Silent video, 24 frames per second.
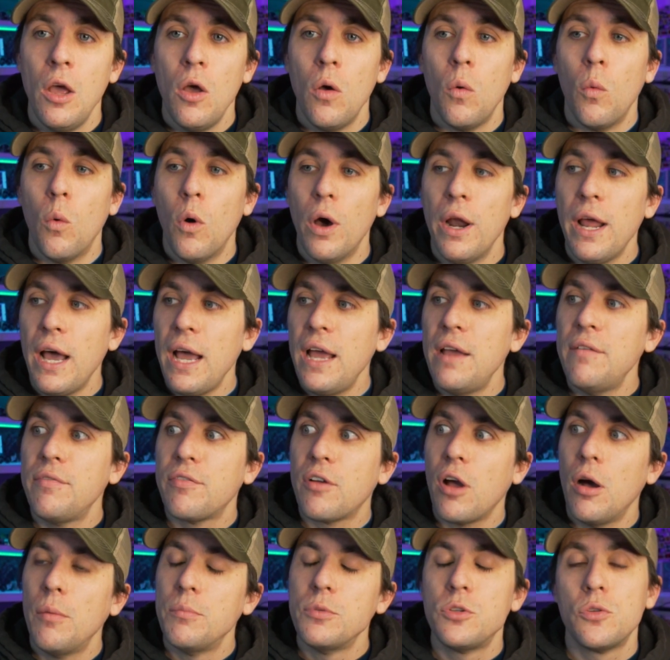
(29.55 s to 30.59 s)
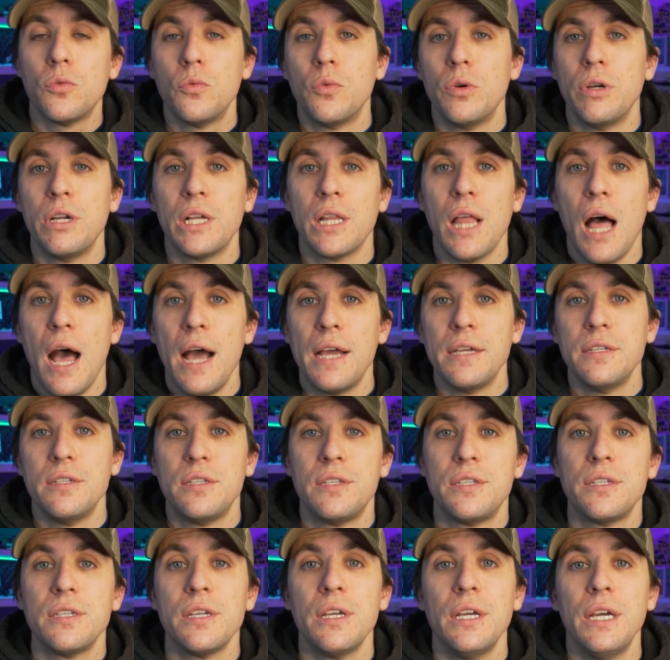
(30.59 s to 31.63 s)
What I have come to
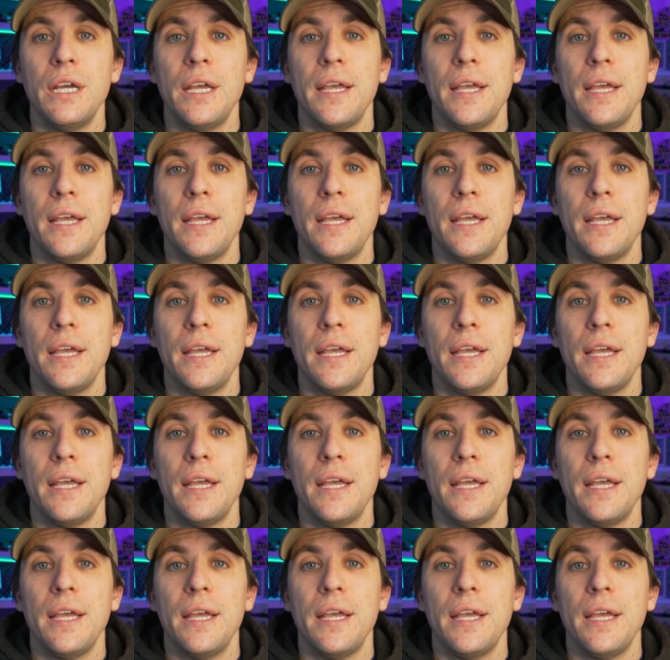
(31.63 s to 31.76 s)
realize